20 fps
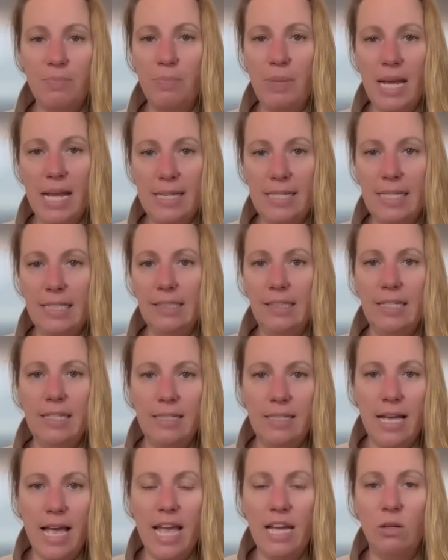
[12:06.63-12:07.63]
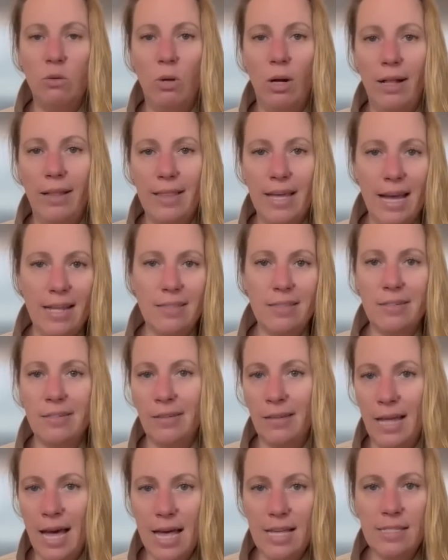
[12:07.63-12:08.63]
basically saying, well, that's the
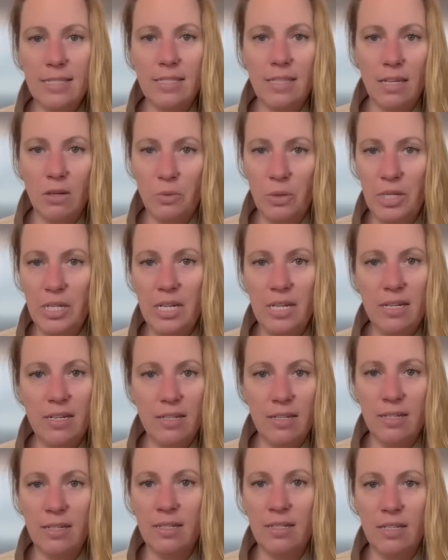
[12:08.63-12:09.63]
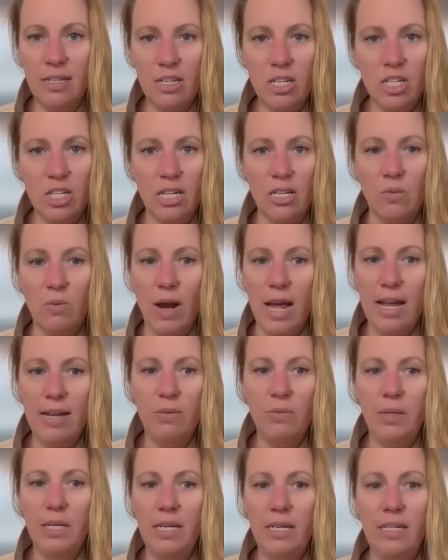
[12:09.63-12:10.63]
last thing we needed in addition, right?
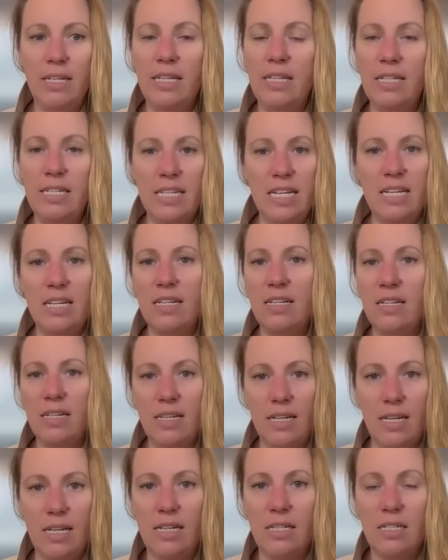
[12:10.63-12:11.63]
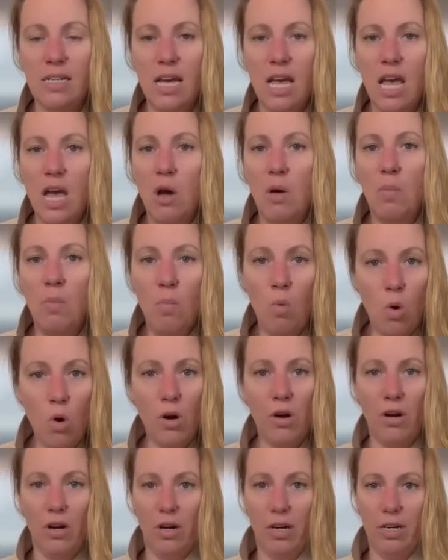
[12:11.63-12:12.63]
We didn't need
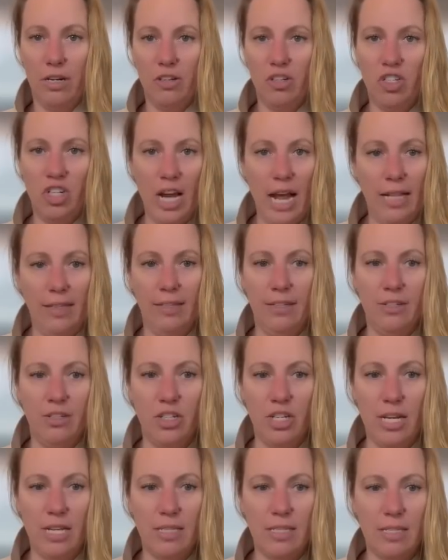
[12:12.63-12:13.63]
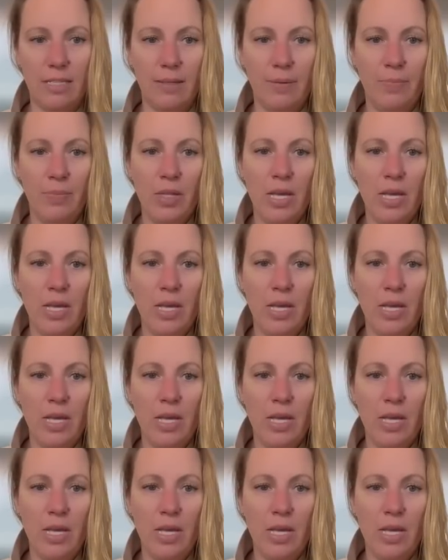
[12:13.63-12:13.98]
more challenges.